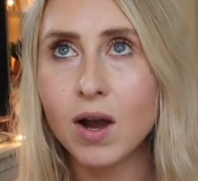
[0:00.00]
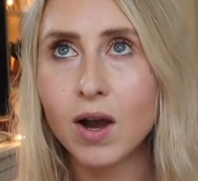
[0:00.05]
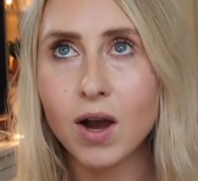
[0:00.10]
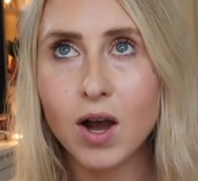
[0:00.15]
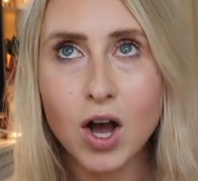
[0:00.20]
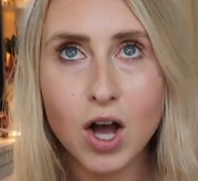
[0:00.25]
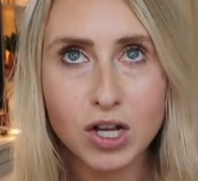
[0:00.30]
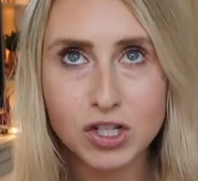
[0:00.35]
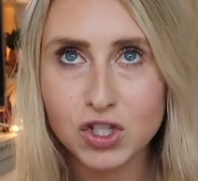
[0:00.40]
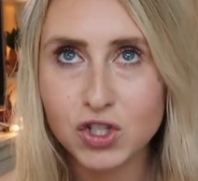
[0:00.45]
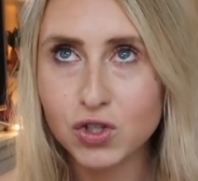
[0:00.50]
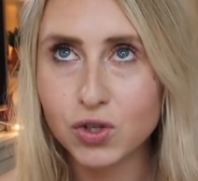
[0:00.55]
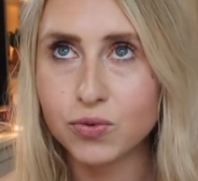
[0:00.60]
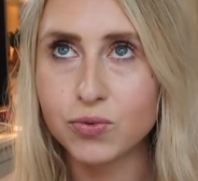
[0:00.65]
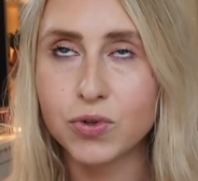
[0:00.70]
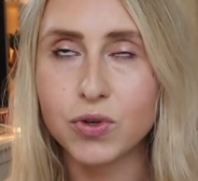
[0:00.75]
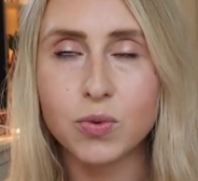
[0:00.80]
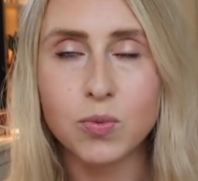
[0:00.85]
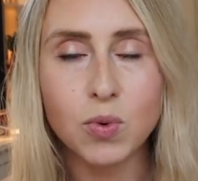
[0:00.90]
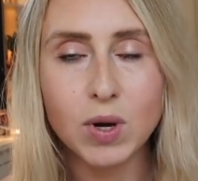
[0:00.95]
hostel
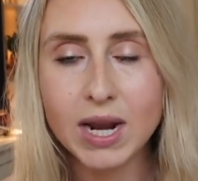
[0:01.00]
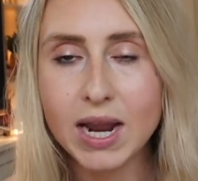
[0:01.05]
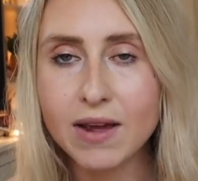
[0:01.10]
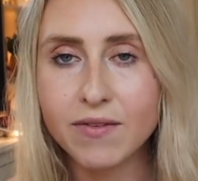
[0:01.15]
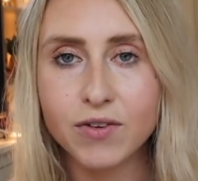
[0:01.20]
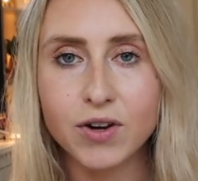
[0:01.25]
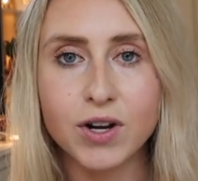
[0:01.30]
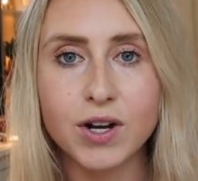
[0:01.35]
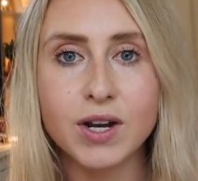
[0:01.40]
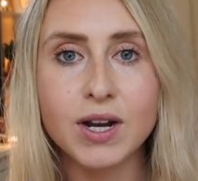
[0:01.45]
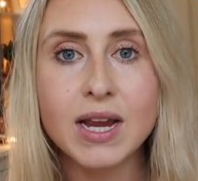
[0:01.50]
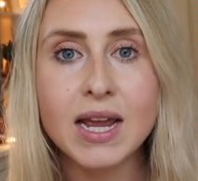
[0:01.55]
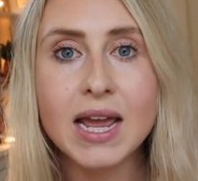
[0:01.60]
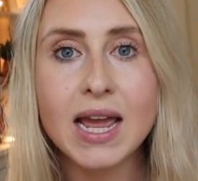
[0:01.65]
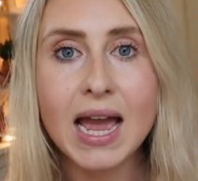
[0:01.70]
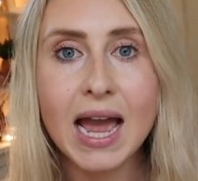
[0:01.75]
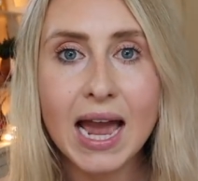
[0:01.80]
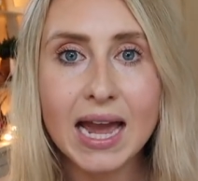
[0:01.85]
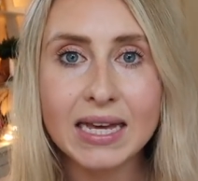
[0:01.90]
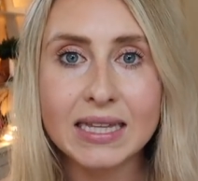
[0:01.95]
room, whatever,
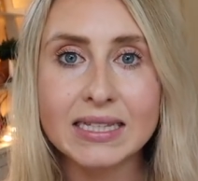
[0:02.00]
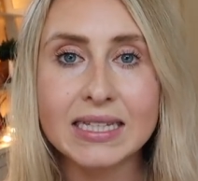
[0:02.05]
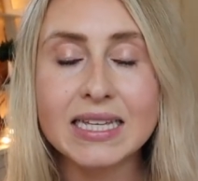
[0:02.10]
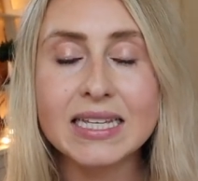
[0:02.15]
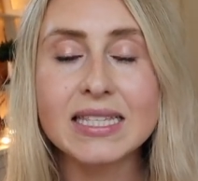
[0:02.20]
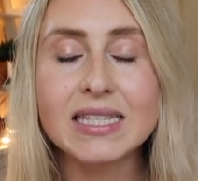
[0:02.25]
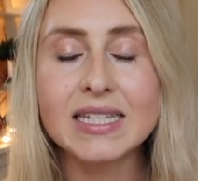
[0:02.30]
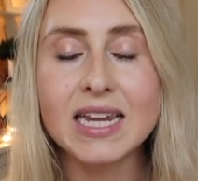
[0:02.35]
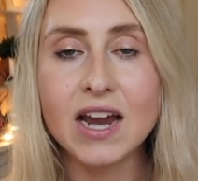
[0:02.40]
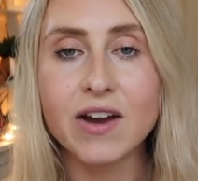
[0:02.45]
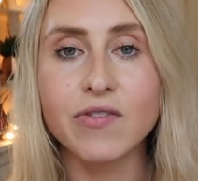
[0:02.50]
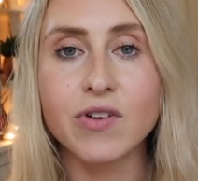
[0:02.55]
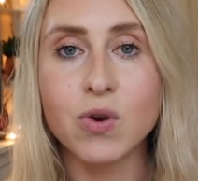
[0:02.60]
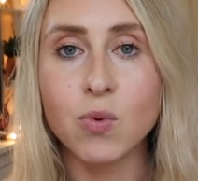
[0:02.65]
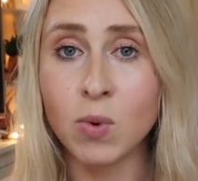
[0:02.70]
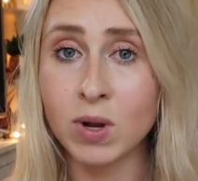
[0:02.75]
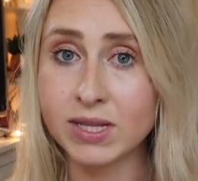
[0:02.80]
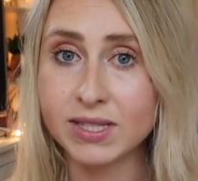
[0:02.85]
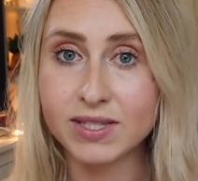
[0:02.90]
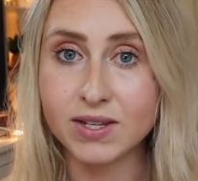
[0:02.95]
at least every
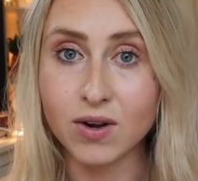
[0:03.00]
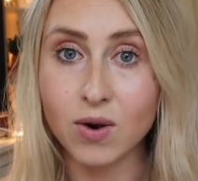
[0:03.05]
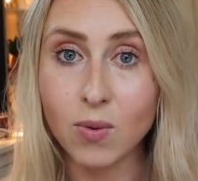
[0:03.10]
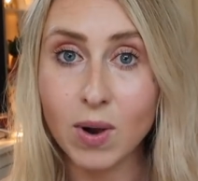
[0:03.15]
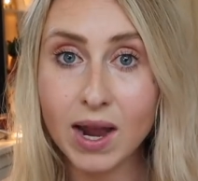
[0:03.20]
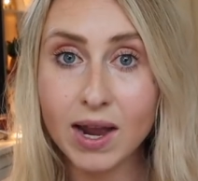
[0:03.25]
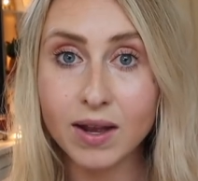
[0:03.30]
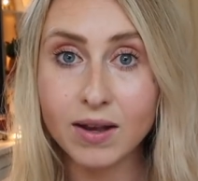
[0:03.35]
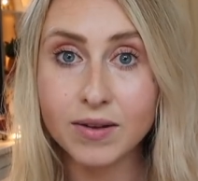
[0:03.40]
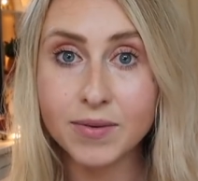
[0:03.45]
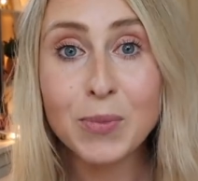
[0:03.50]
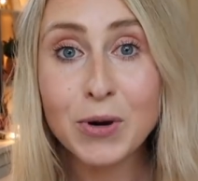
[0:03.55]
once in a while.